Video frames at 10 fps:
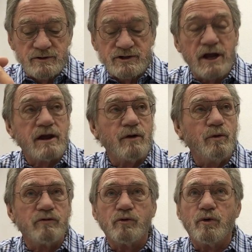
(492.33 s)
Check it
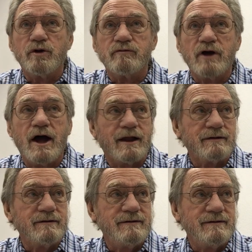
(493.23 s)
with the Word of God.
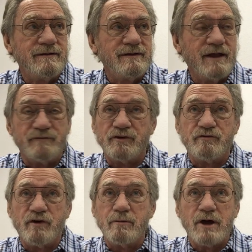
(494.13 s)
If it's
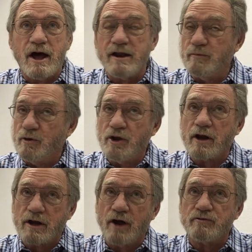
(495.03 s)
from God, it will
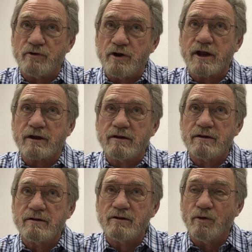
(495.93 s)
not contradict
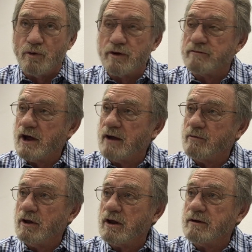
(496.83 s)
the Word of God,
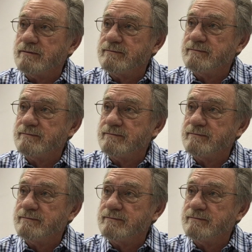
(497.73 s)
will it?